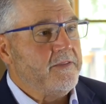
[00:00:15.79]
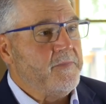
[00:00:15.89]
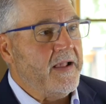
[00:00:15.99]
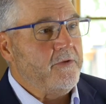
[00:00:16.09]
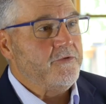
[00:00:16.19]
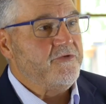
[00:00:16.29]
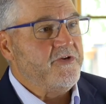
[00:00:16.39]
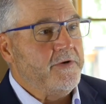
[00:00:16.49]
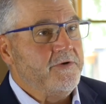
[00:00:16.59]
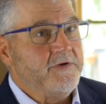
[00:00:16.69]
the Ballard
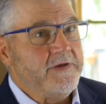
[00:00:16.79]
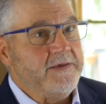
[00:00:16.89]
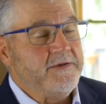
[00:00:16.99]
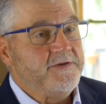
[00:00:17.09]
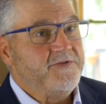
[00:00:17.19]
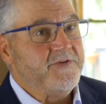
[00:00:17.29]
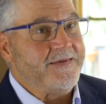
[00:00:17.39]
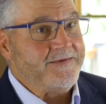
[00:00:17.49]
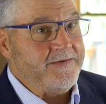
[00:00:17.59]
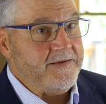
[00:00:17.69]
Center is
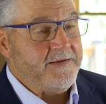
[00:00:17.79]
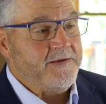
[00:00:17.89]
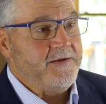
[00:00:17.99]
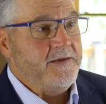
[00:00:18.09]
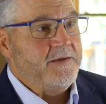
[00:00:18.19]
indeed